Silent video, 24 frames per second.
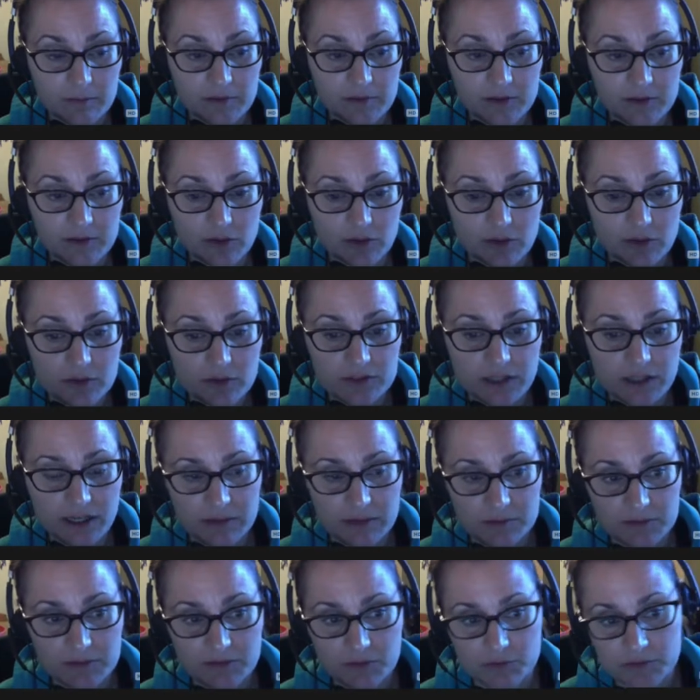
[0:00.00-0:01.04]
So those
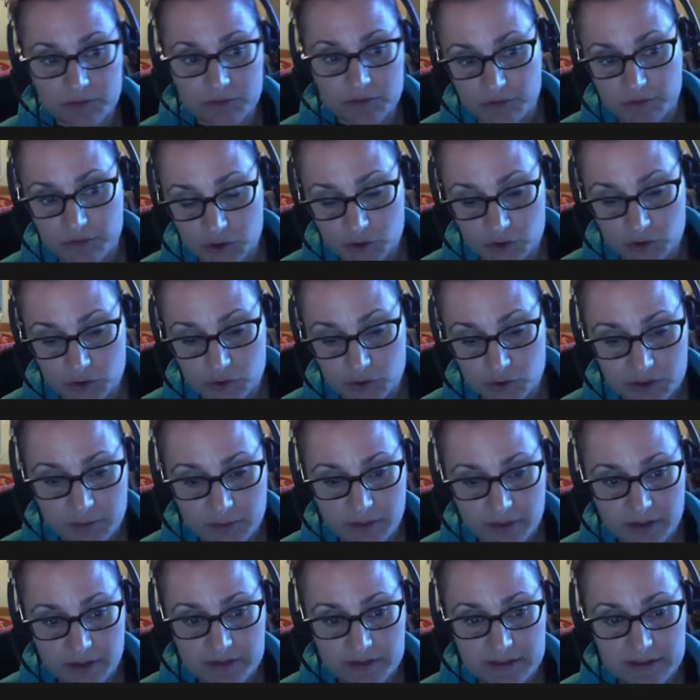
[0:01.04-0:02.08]
items for sure should
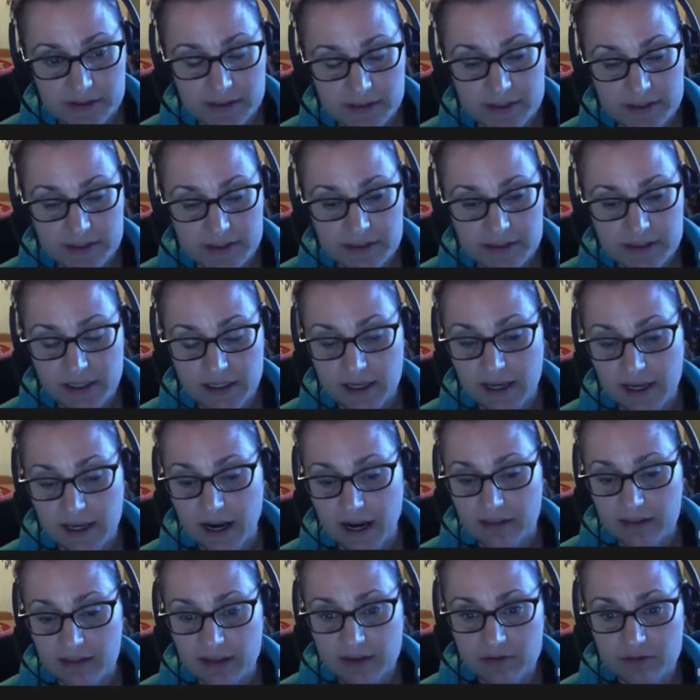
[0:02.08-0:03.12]
be on this list.
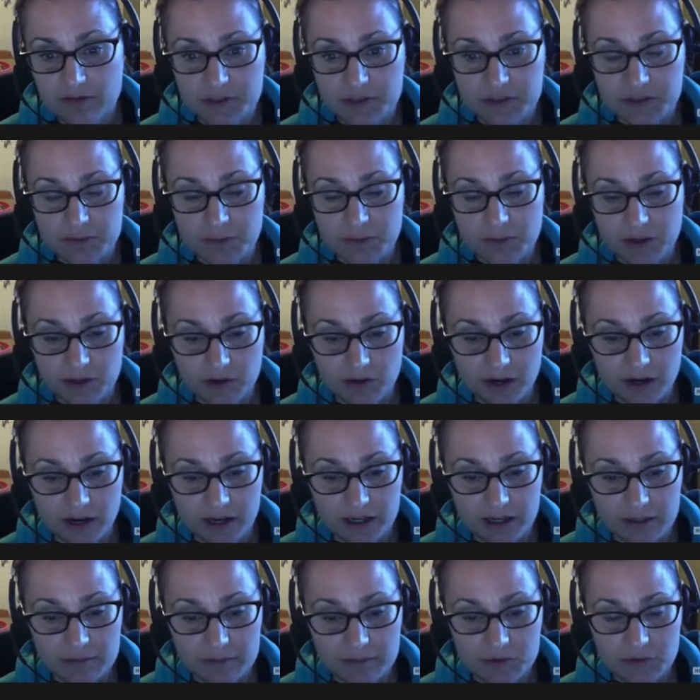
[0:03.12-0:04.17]
And then for smaller
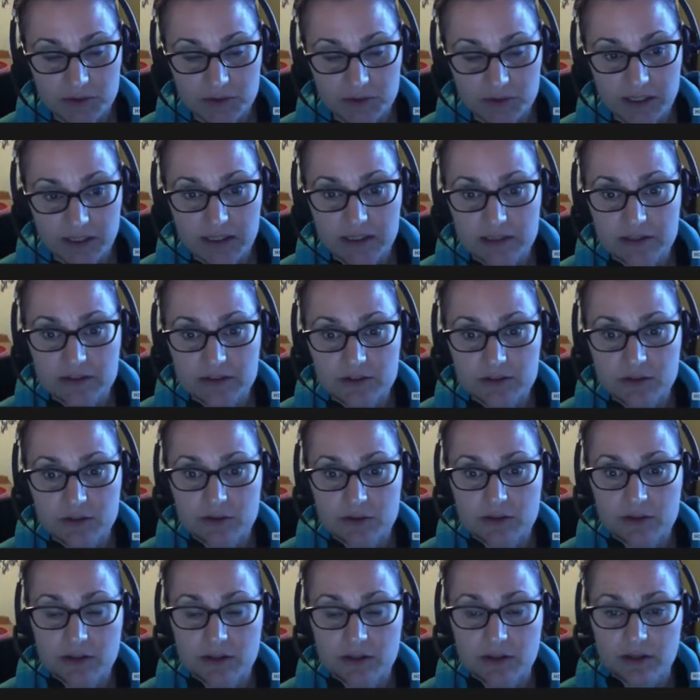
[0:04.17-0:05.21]
items related to
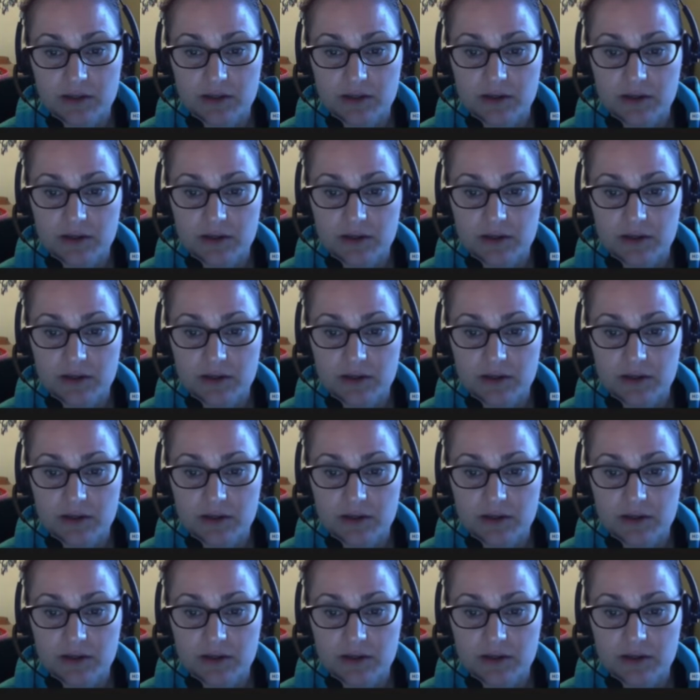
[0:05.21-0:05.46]
the